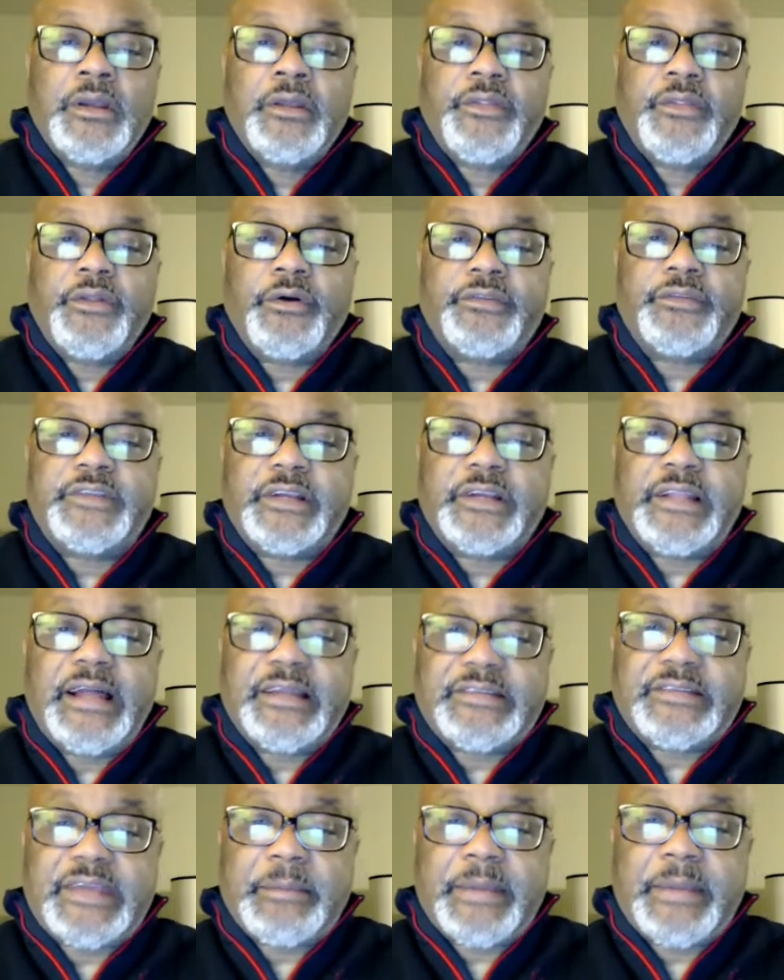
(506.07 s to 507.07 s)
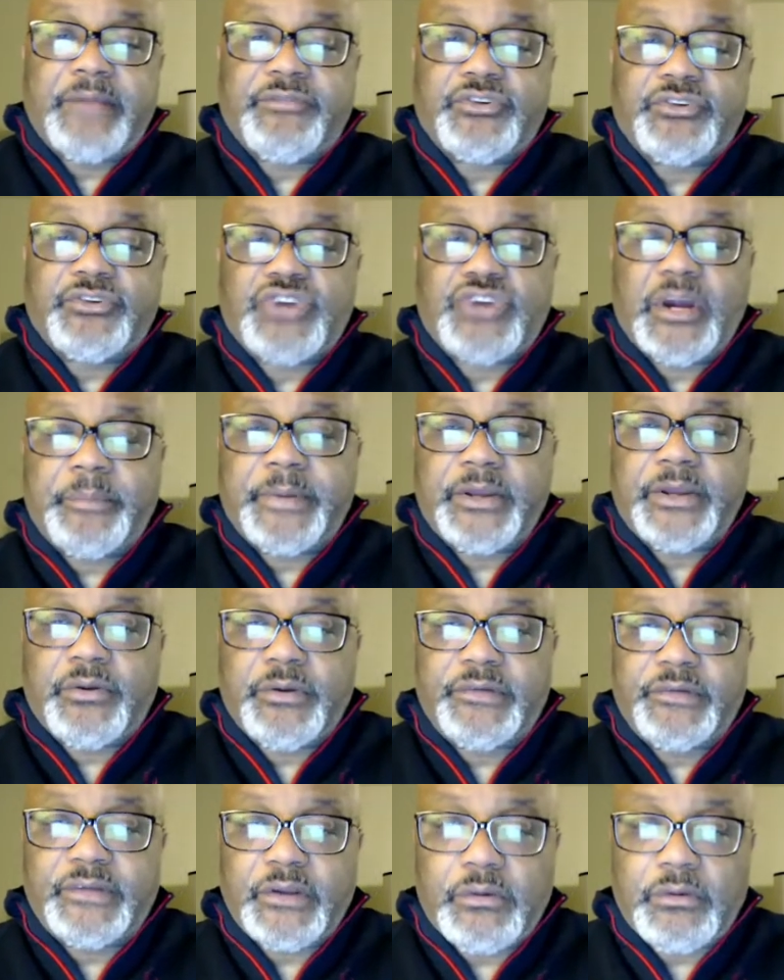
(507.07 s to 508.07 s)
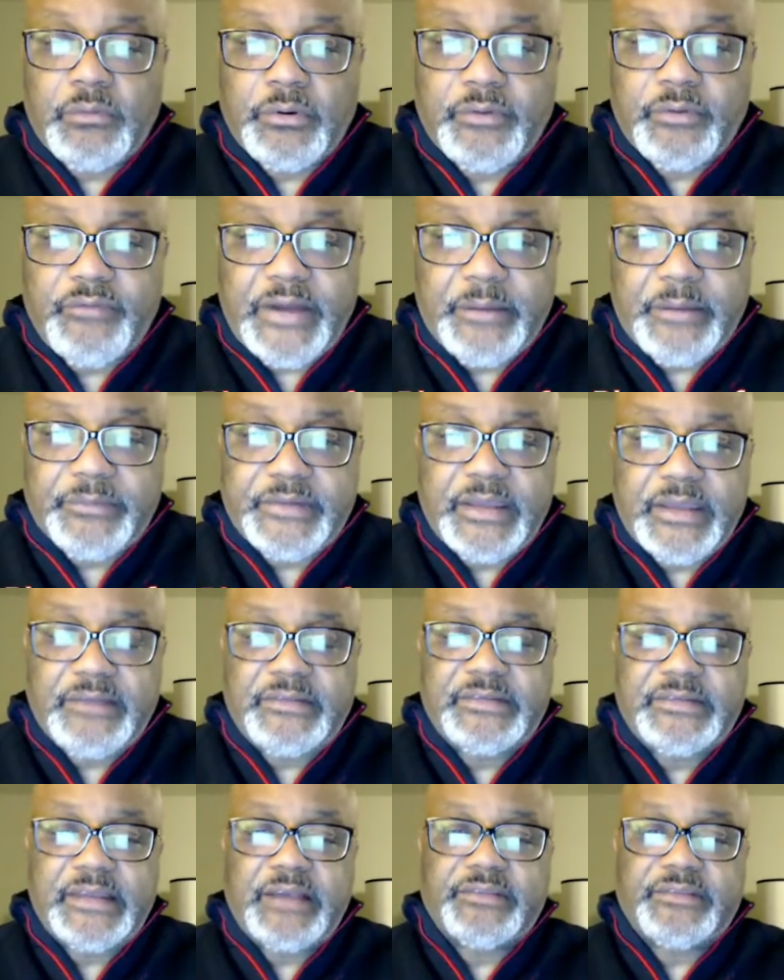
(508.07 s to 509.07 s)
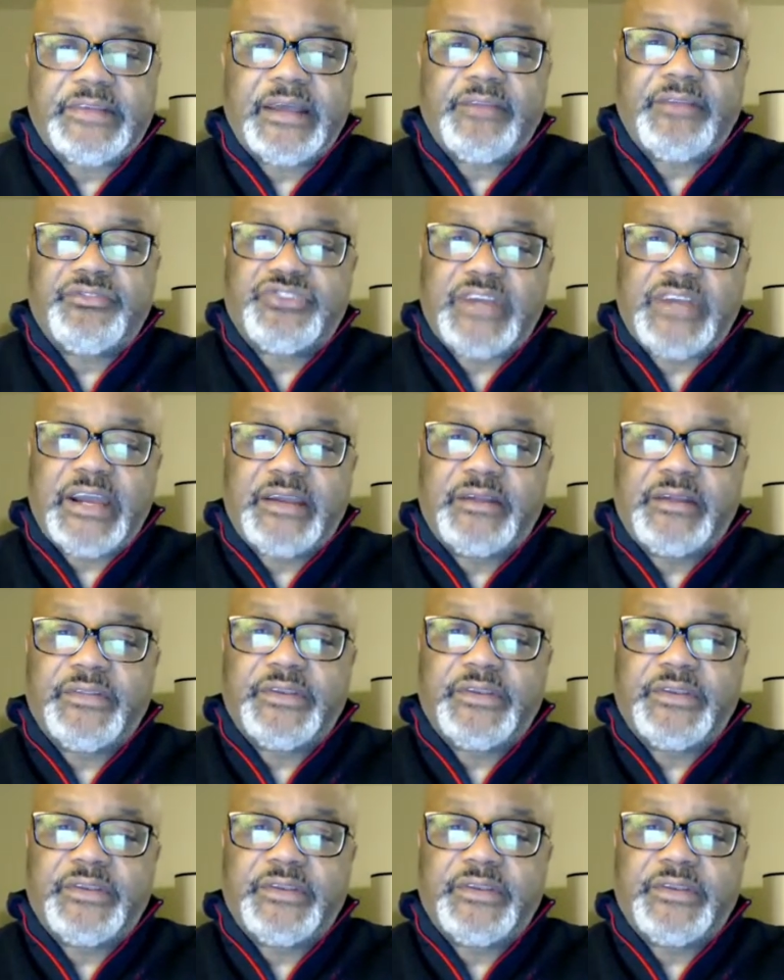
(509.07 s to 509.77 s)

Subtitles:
Those declines came after a sharp increase in coronavirus cases outside of China.